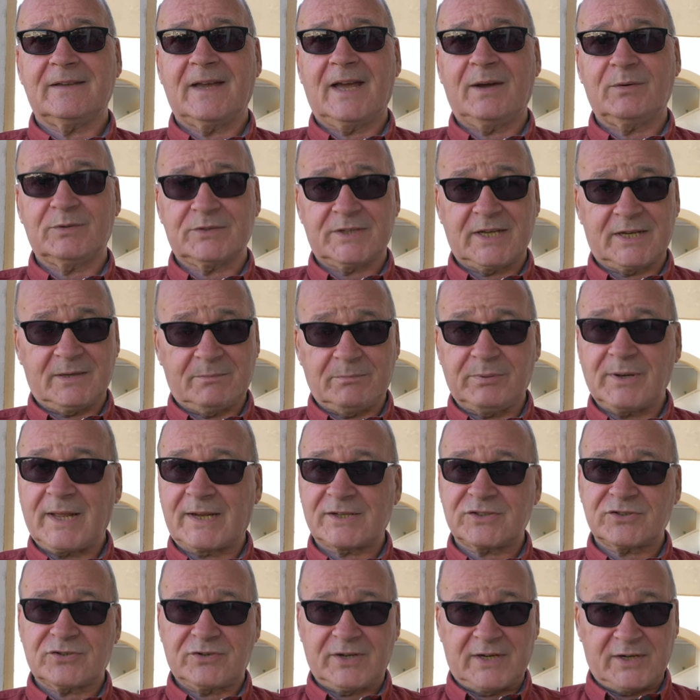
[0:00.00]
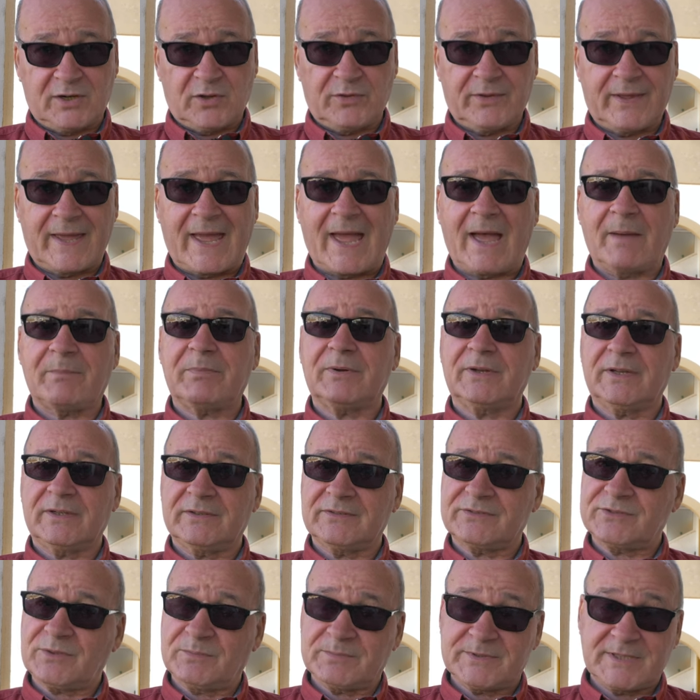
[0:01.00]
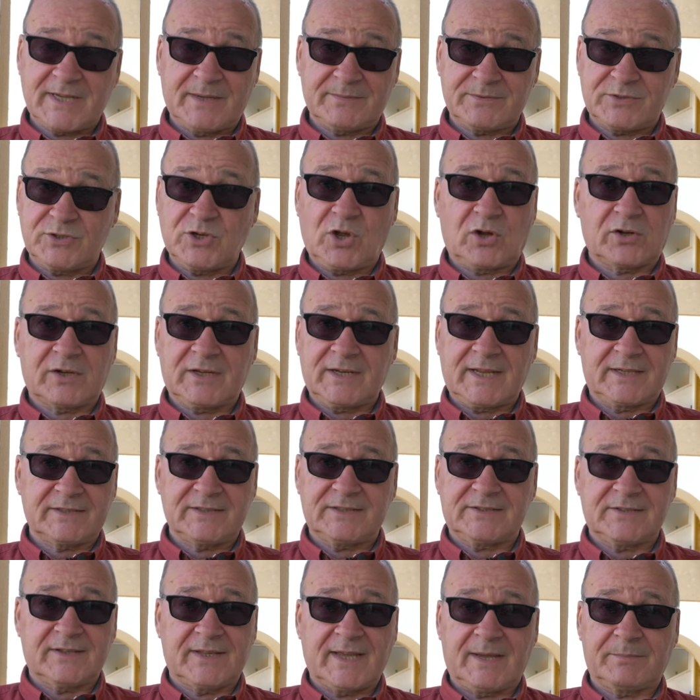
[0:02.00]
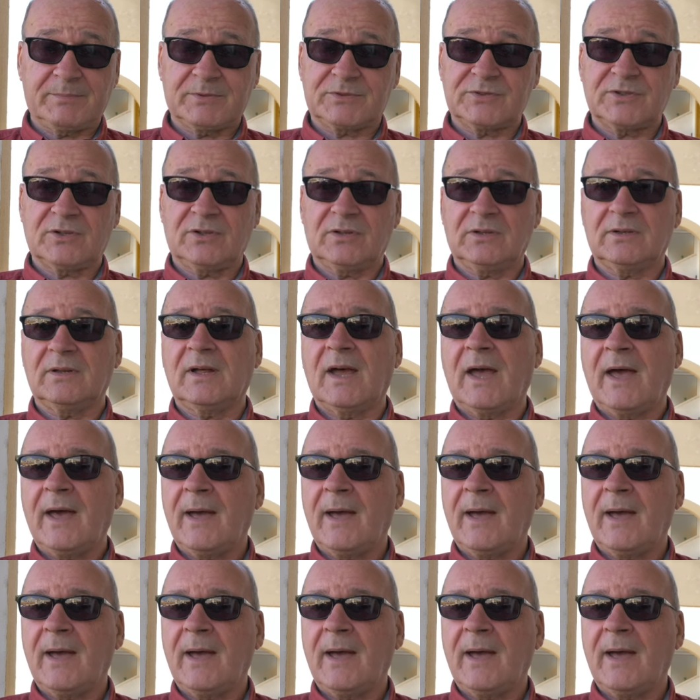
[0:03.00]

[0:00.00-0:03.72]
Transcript: I was getting a black screen on the app and it's sometimes not connected to the app at all.